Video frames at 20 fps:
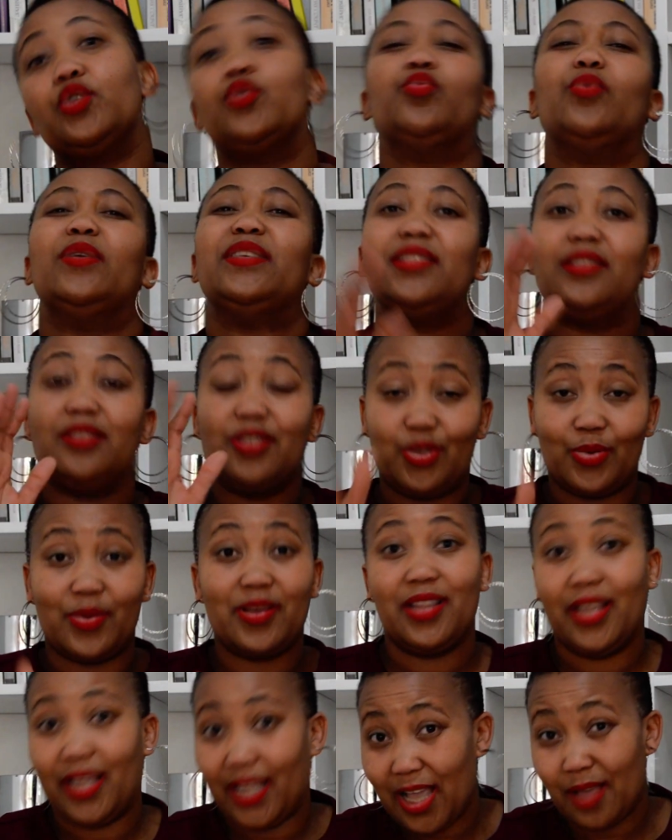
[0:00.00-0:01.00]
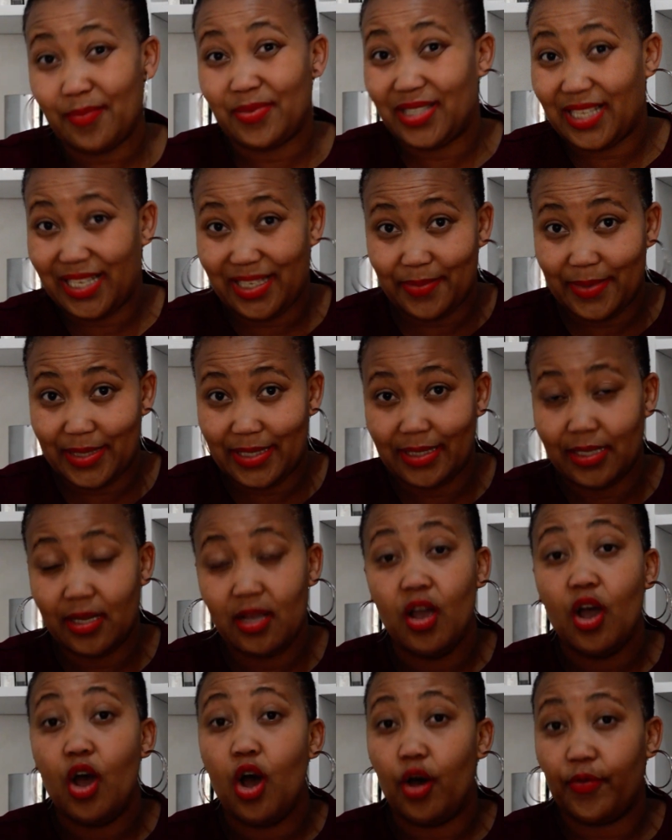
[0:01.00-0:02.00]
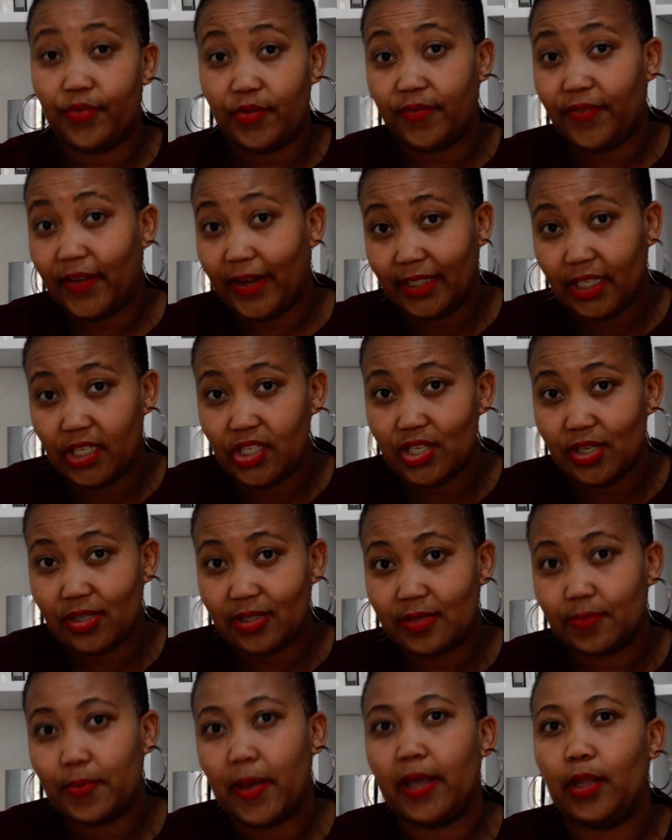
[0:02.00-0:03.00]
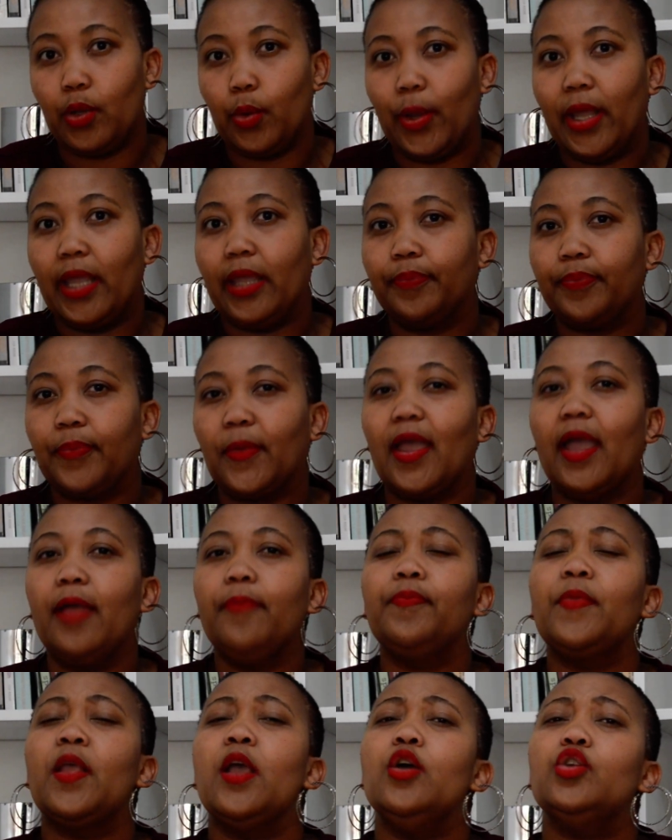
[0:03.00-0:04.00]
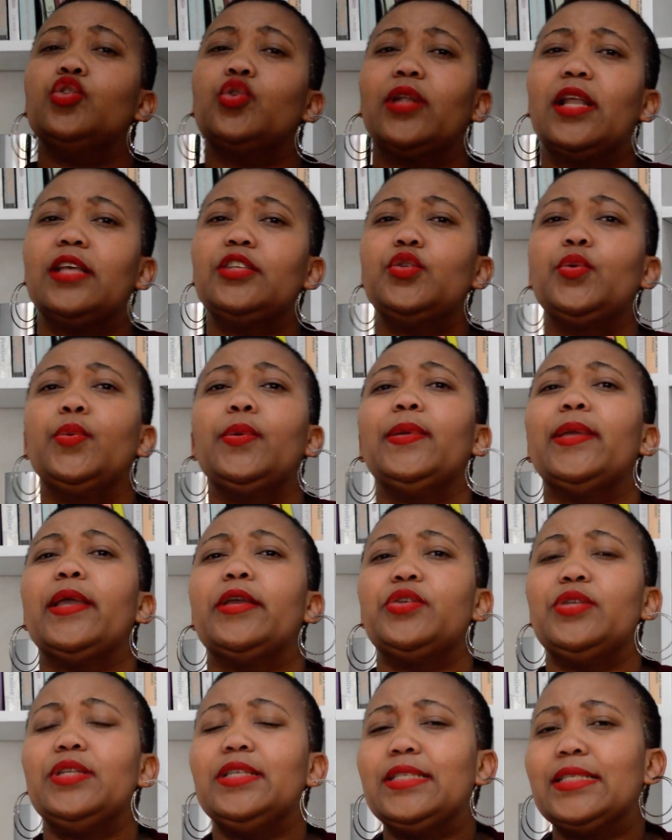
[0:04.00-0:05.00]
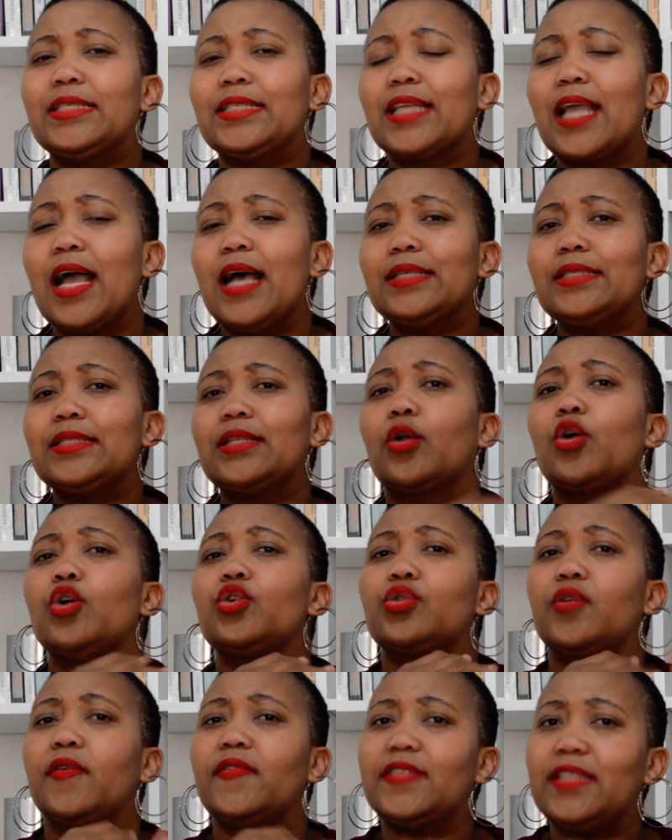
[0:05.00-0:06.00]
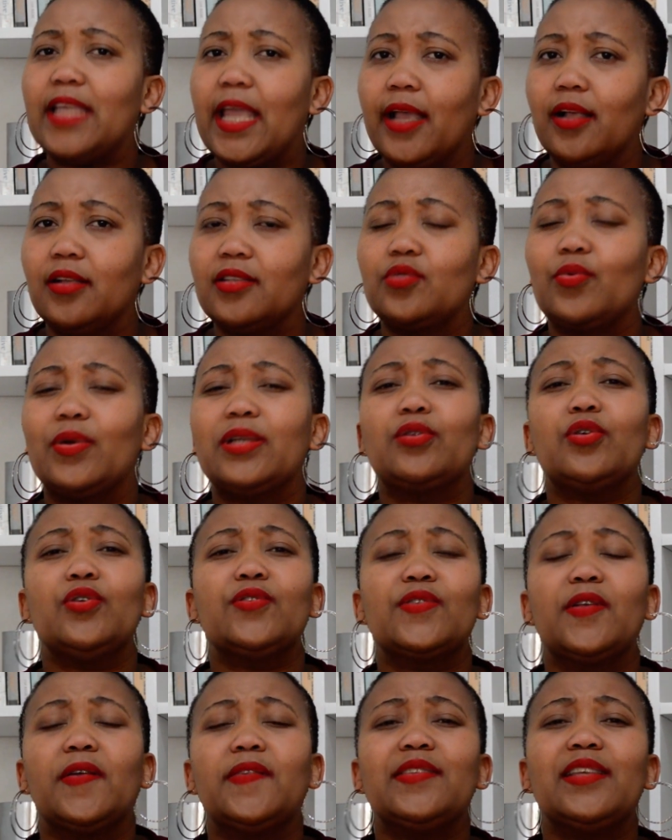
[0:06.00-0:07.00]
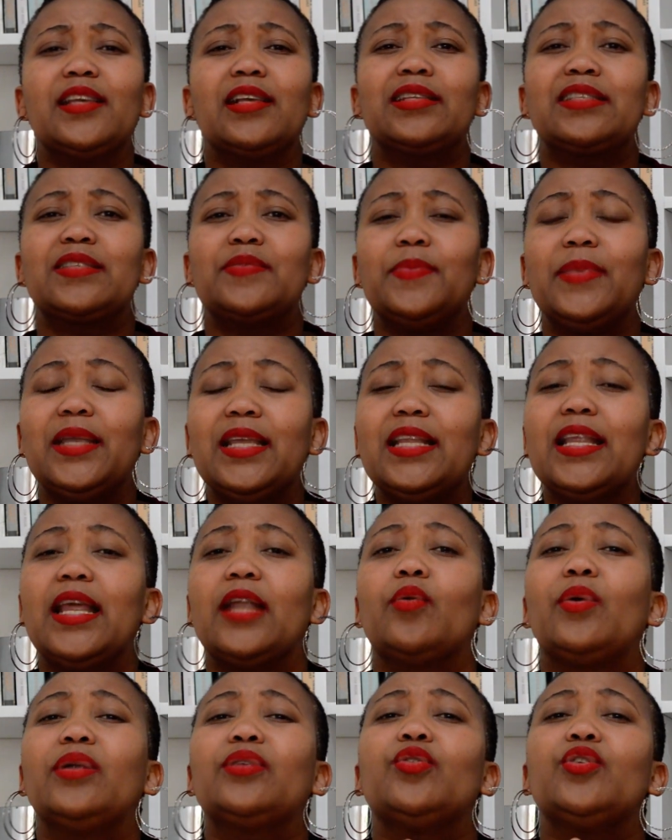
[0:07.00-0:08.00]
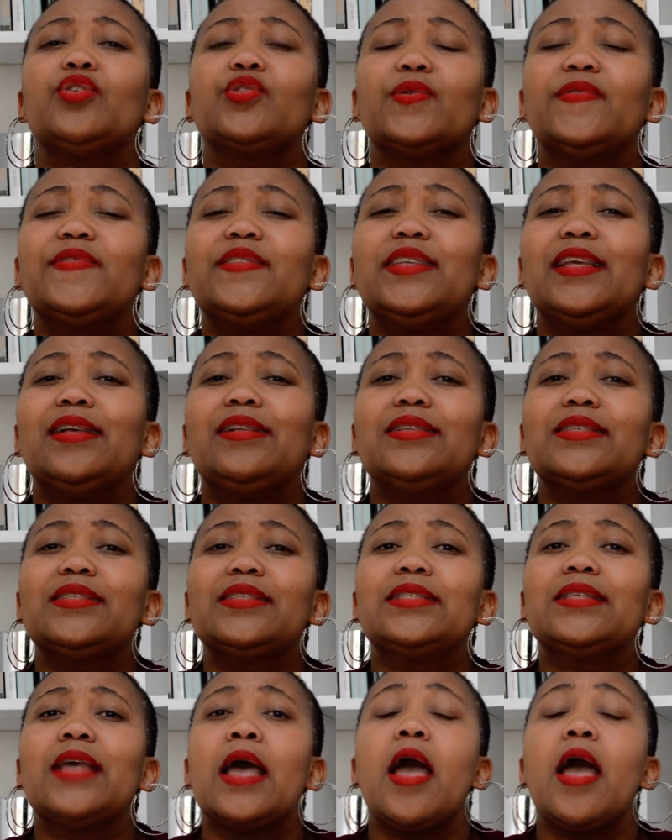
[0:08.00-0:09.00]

we're still doing the income statement of the financials, by the way. Okay, so last week we actually discussed the cost of sales, what cost of sales mean and what cost of sales